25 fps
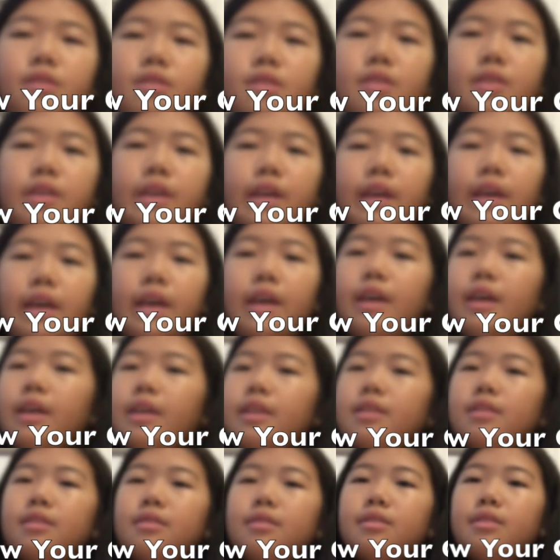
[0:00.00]
Okay,
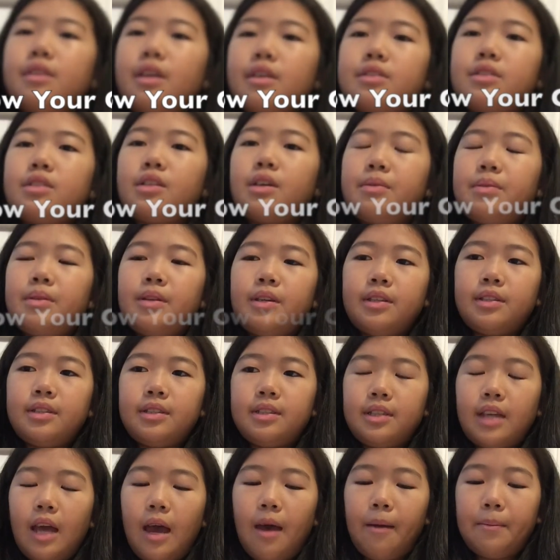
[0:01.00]
that's not really a
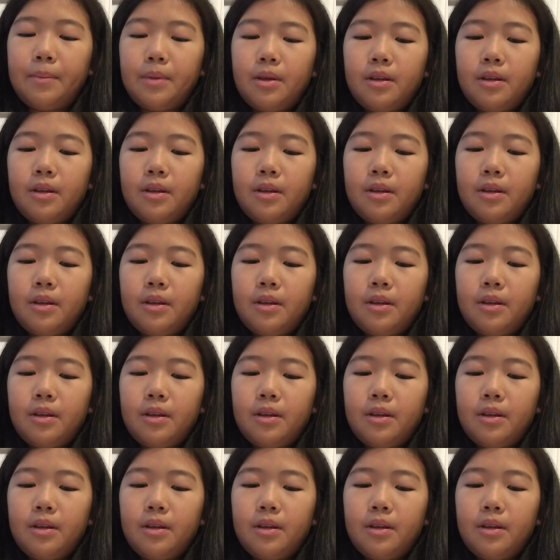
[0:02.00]
step.